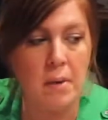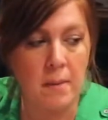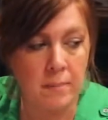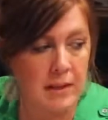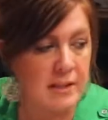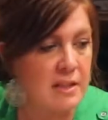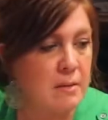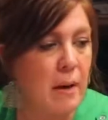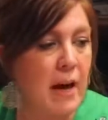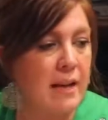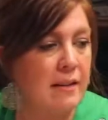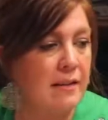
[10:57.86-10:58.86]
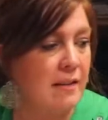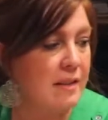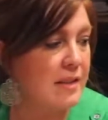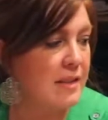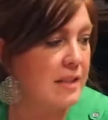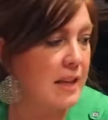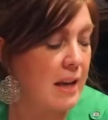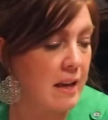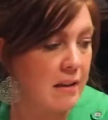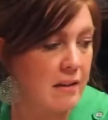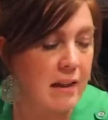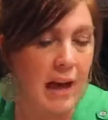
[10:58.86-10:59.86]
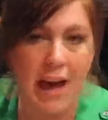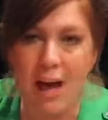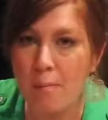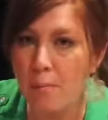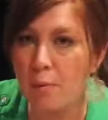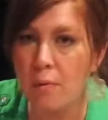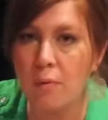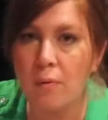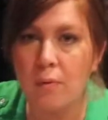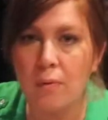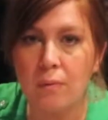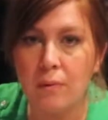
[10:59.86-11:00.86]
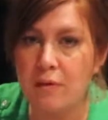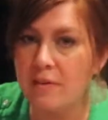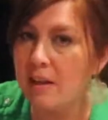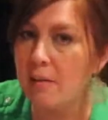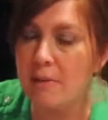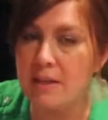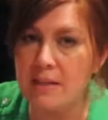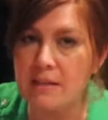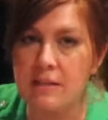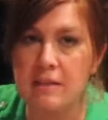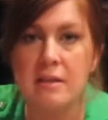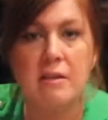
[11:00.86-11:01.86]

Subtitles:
pumpkin spices and the apple cinnamons